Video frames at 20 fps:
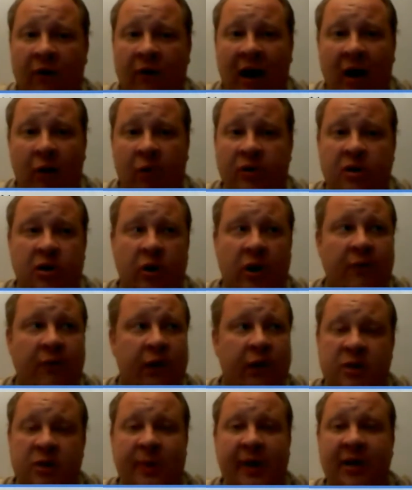how would you
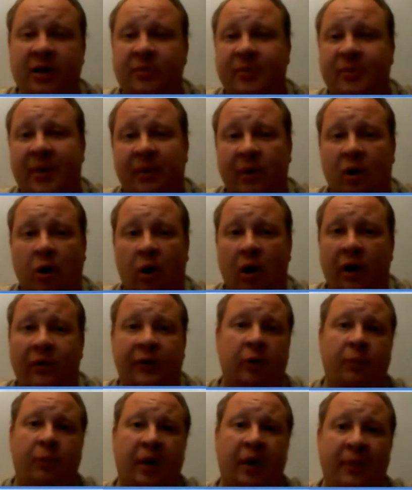ever expect to be able to go out
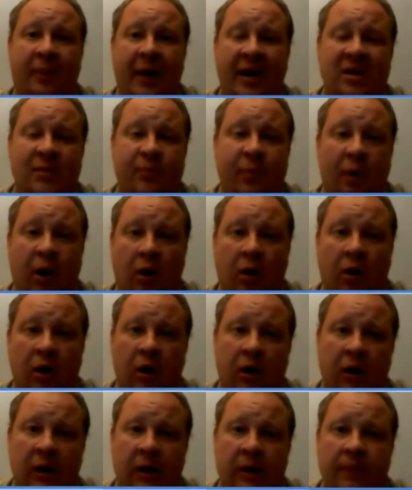there and play baseball?
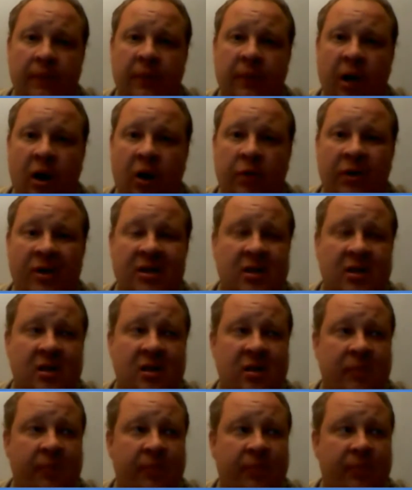You know, this is
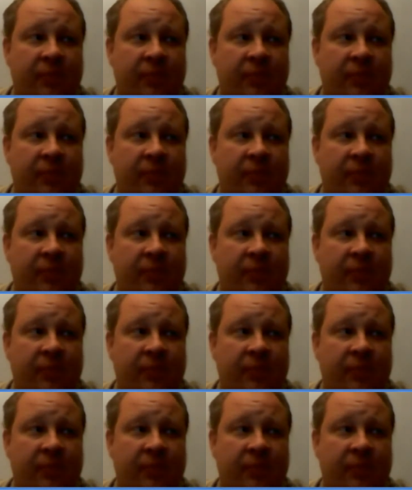a